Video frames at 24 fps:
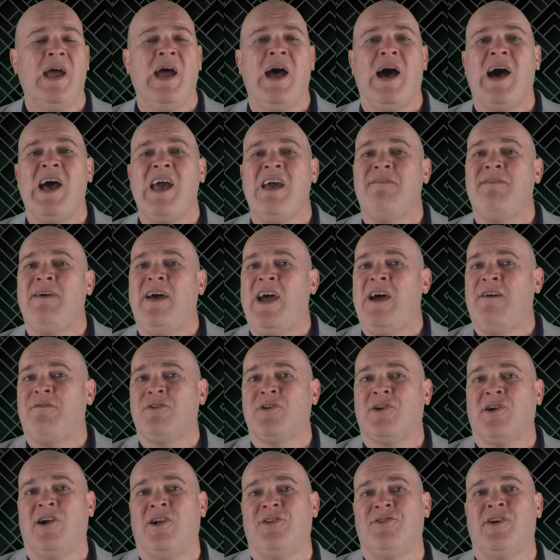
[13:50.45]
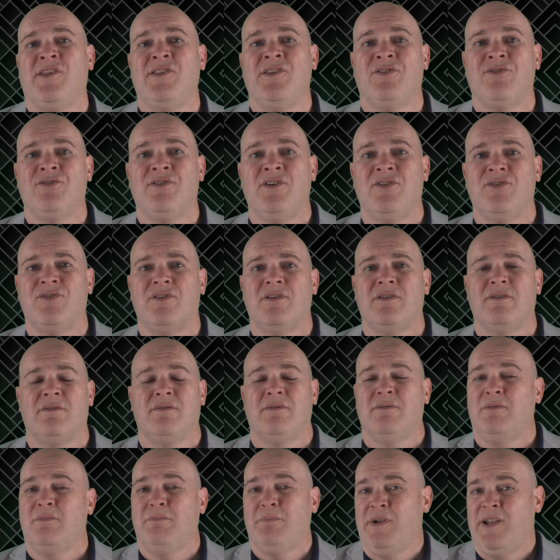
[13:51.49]
I have half the cards on this list,
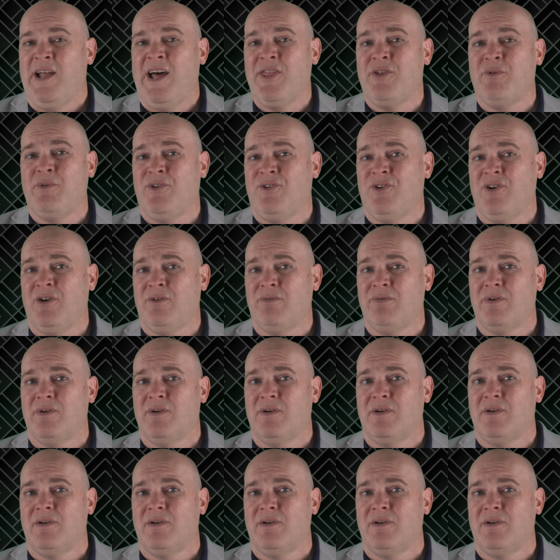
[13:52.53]
but not the Reserve.